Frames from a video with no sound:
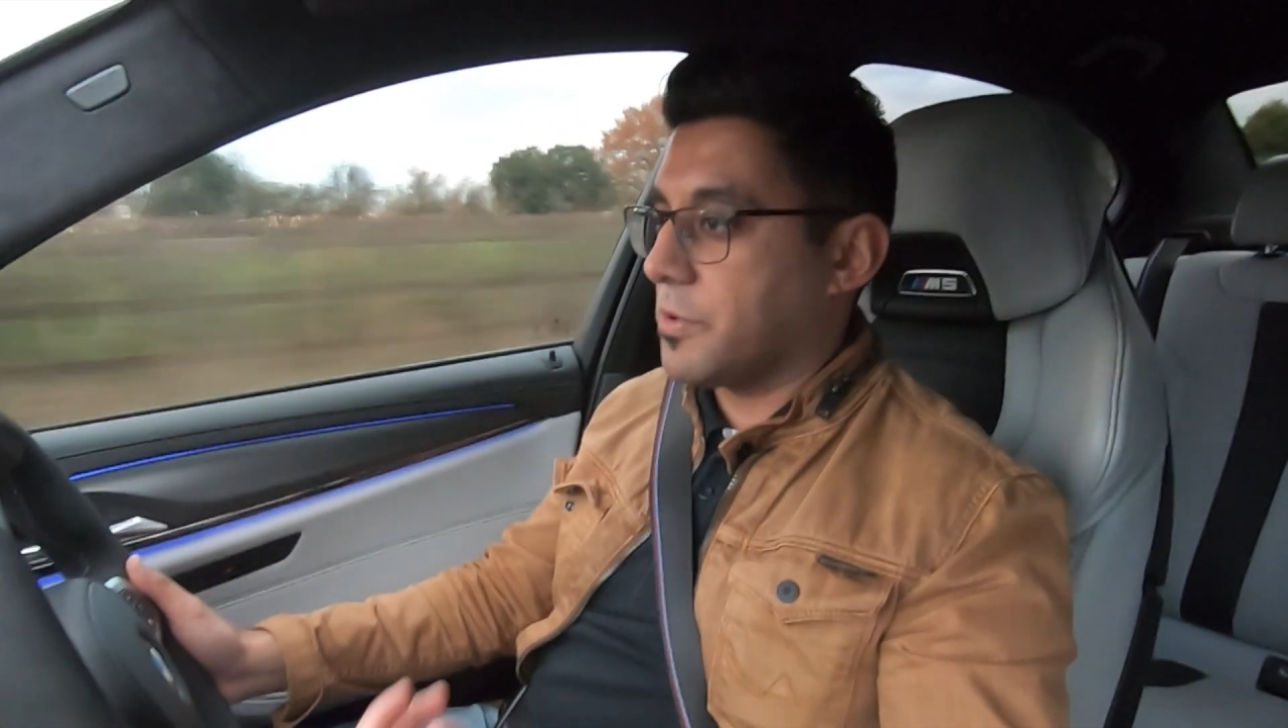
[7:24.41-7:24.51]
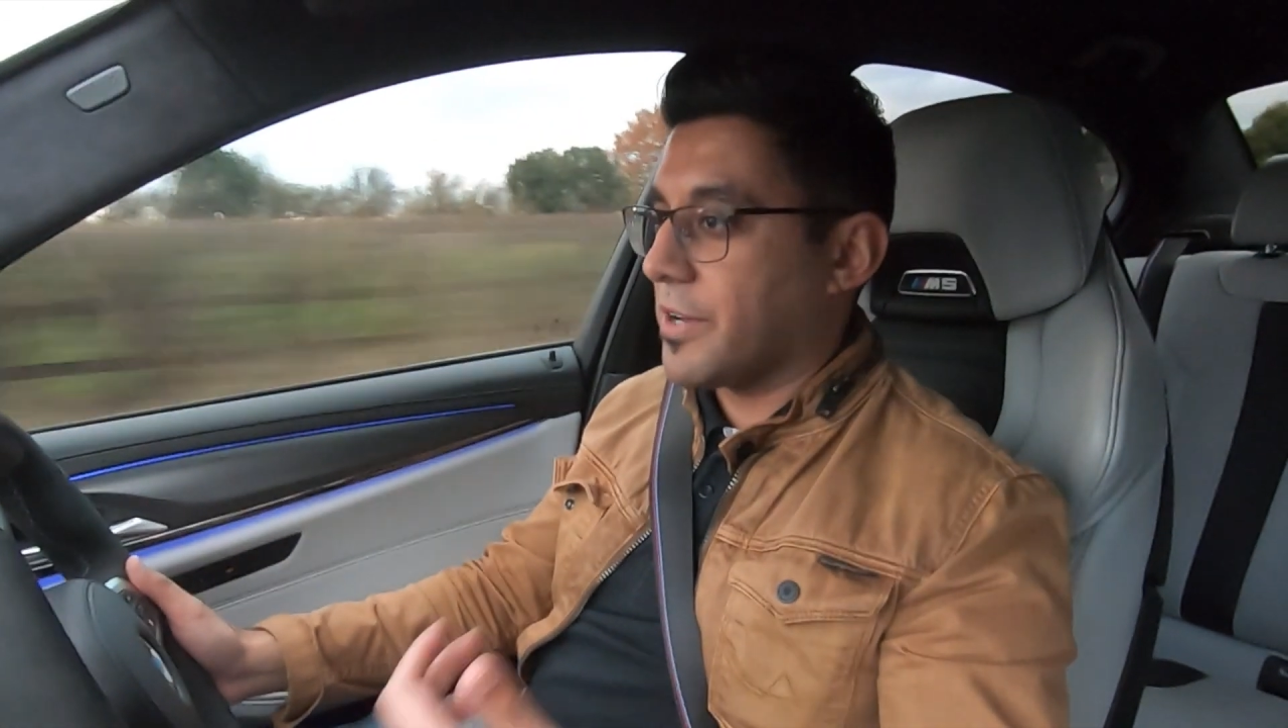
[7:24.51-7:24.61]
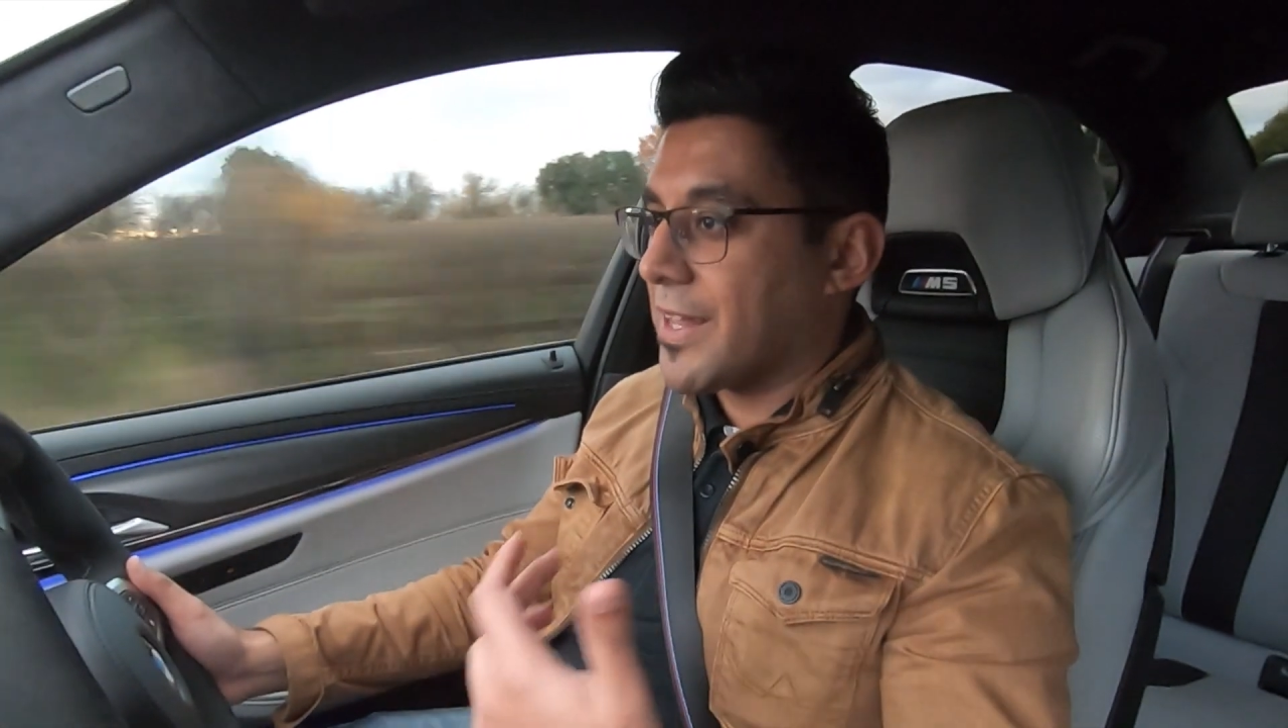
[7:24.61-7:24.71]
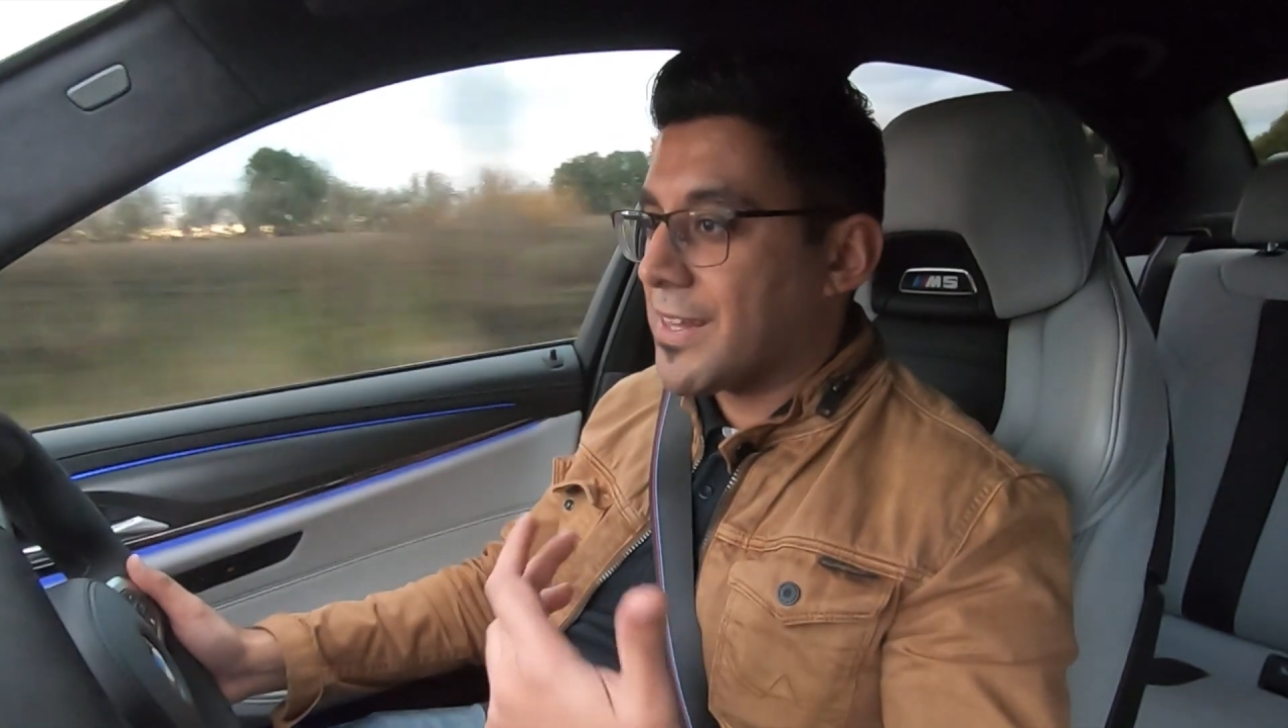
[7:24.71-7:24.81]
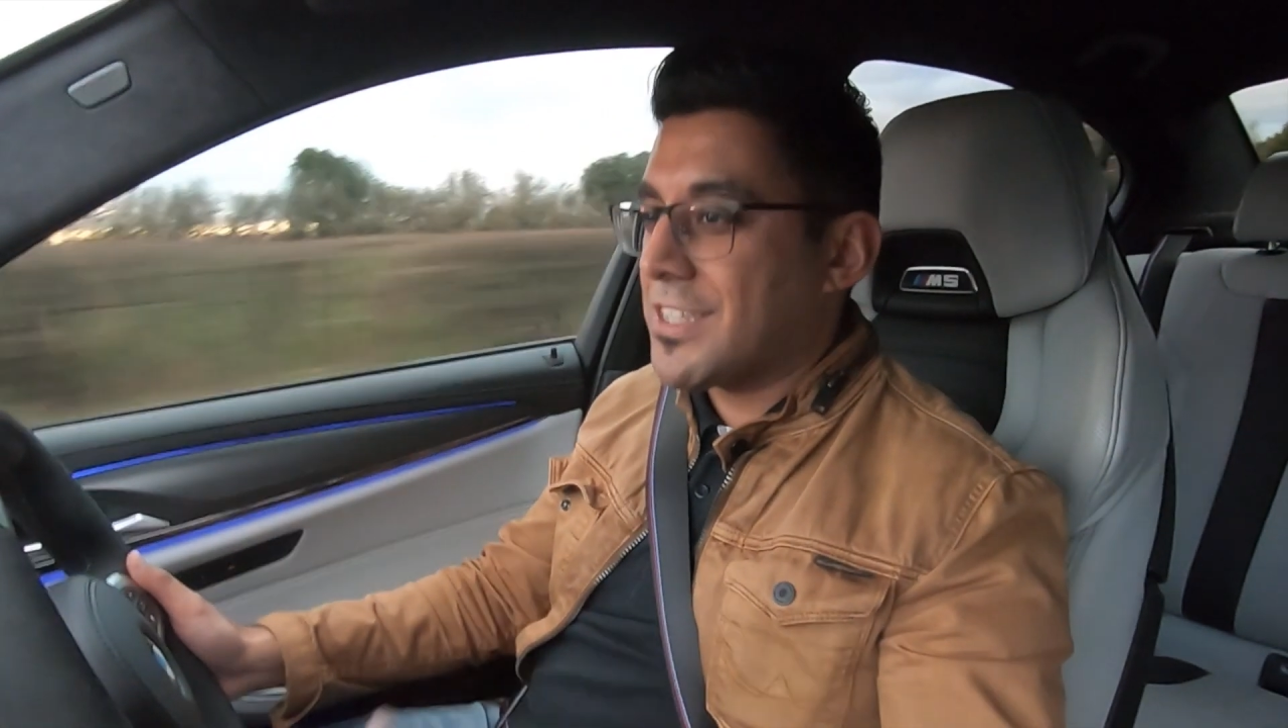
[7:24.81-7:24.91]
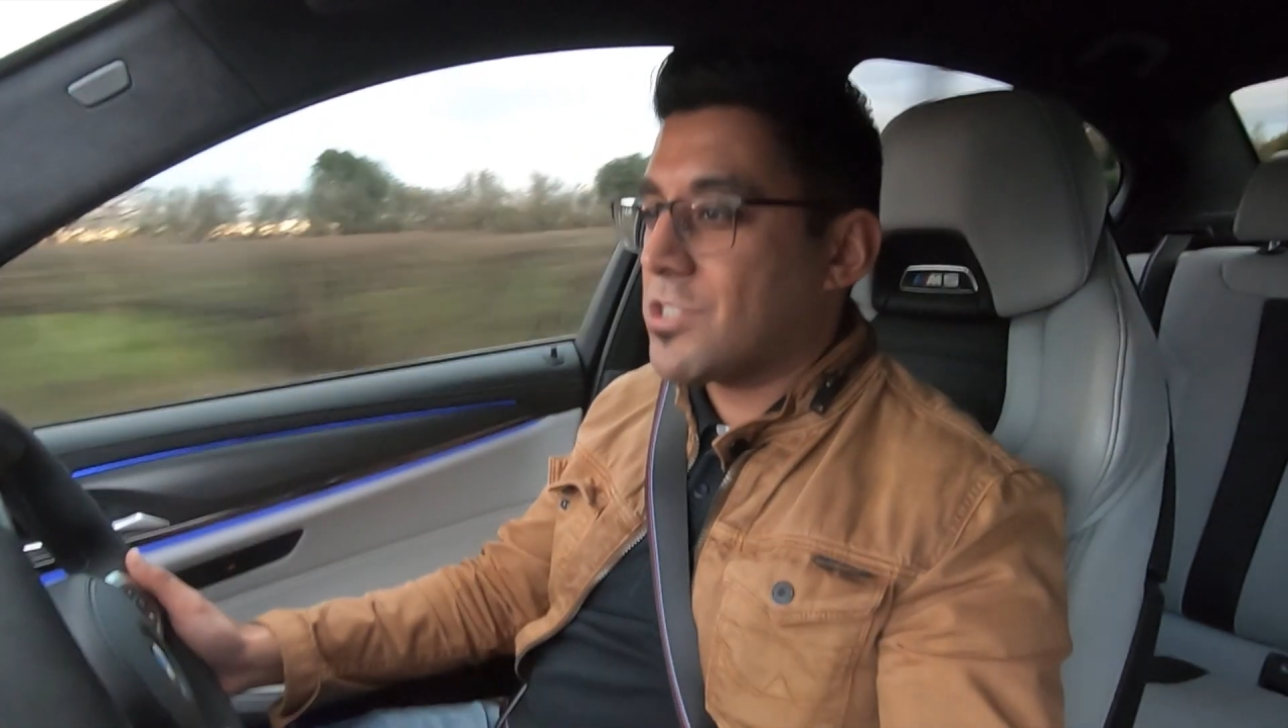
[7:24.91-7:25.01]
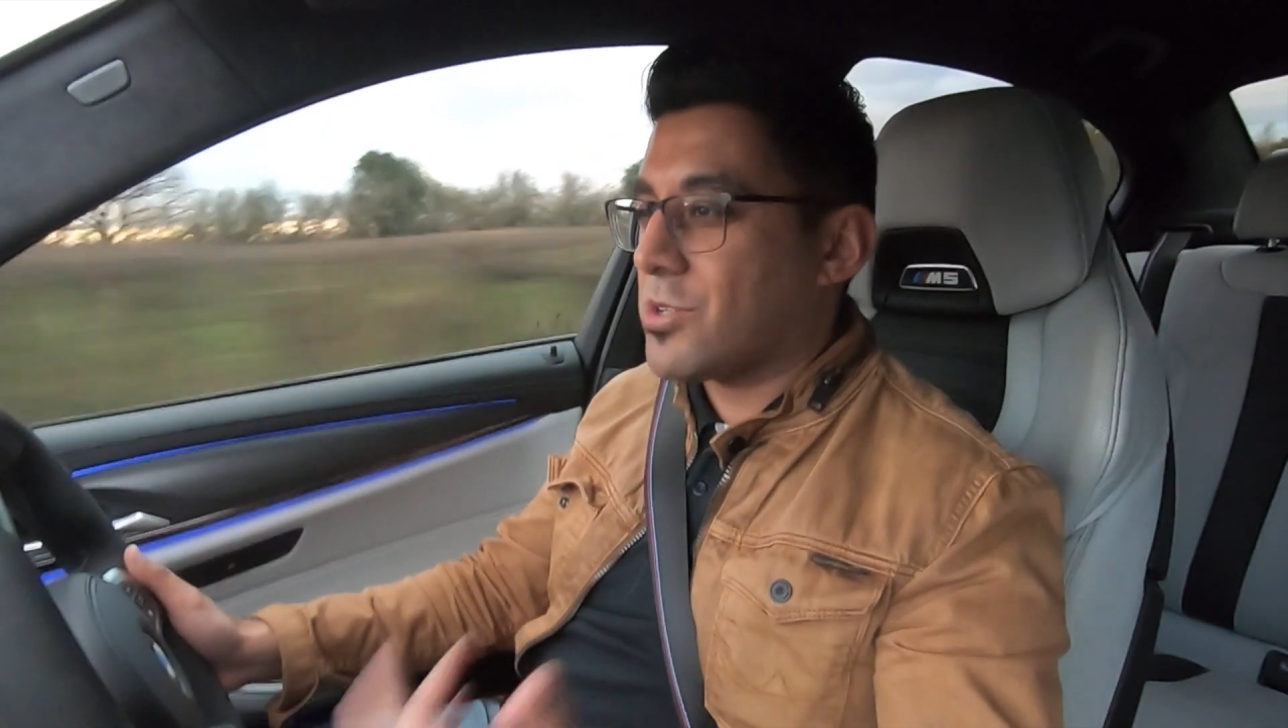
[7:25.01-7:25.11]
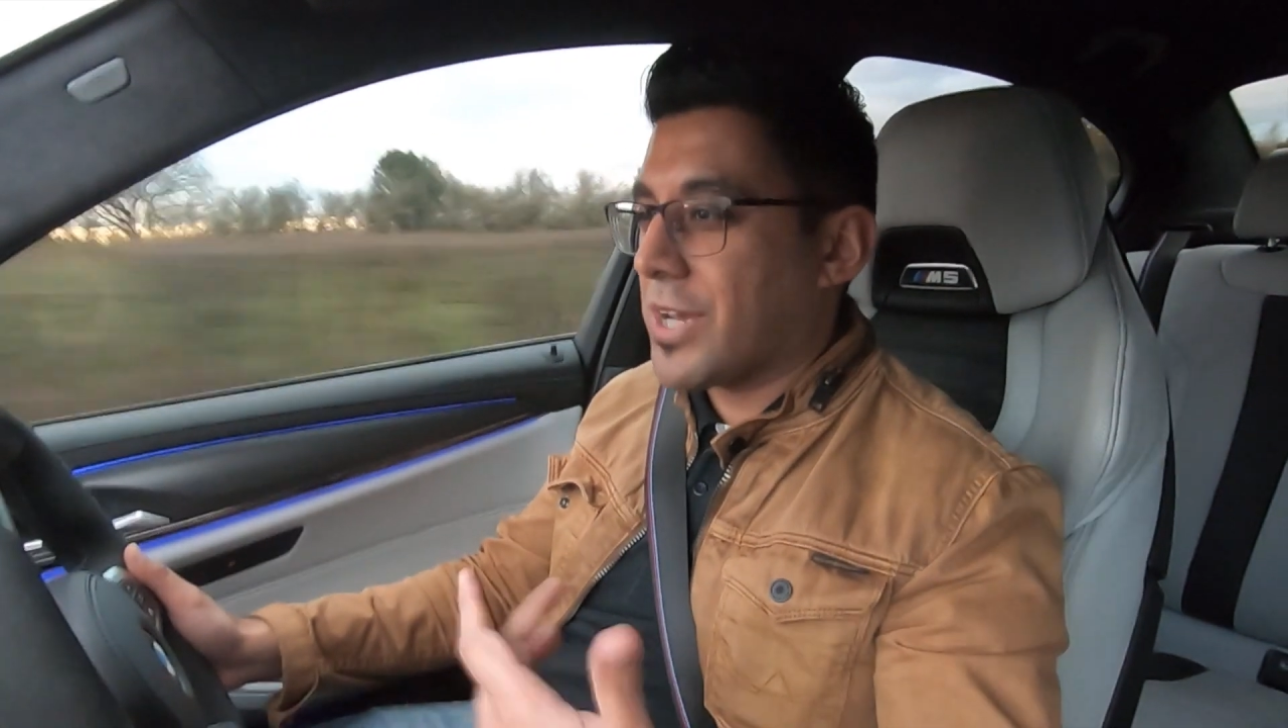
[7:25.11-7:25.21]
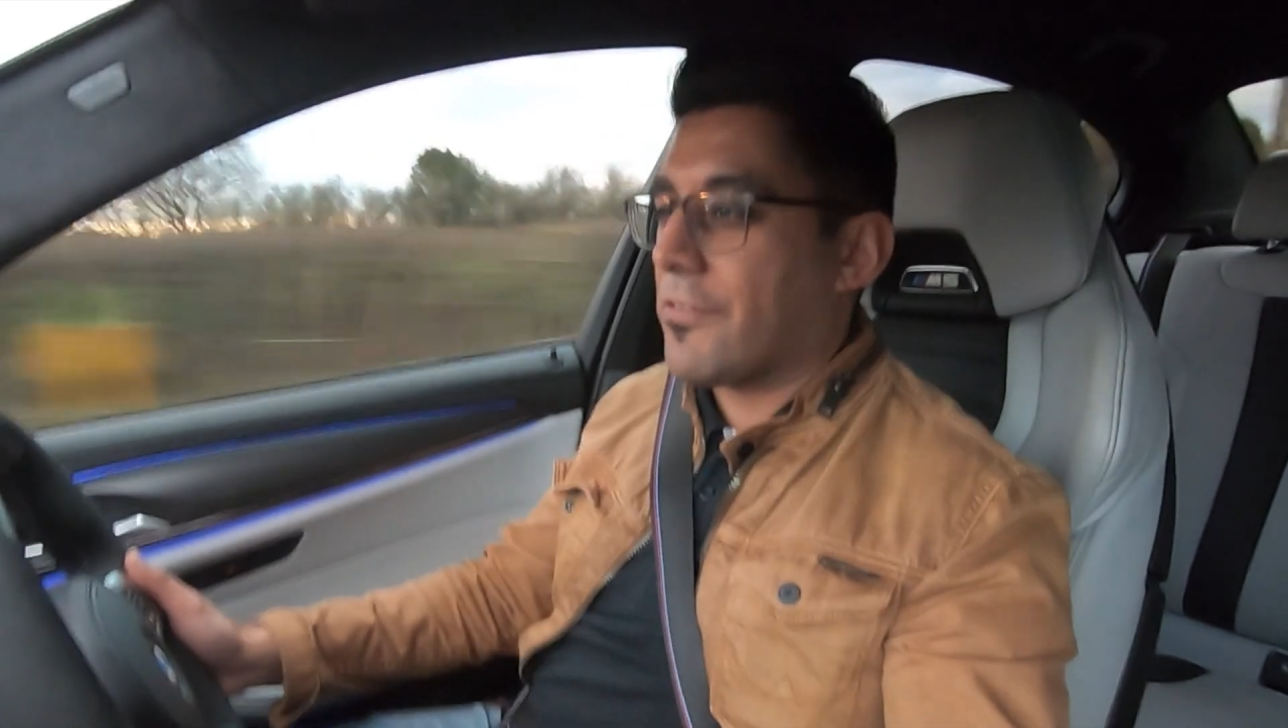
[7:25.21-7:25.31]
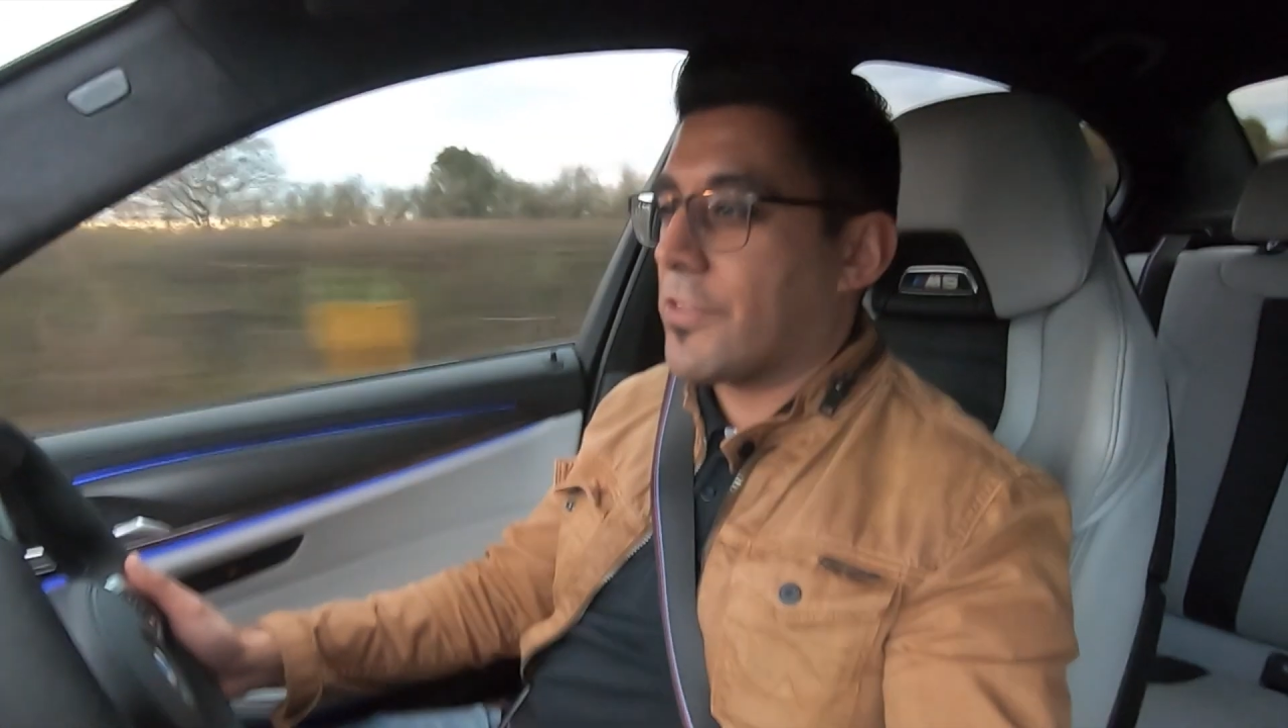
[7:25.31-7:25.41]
but at least you have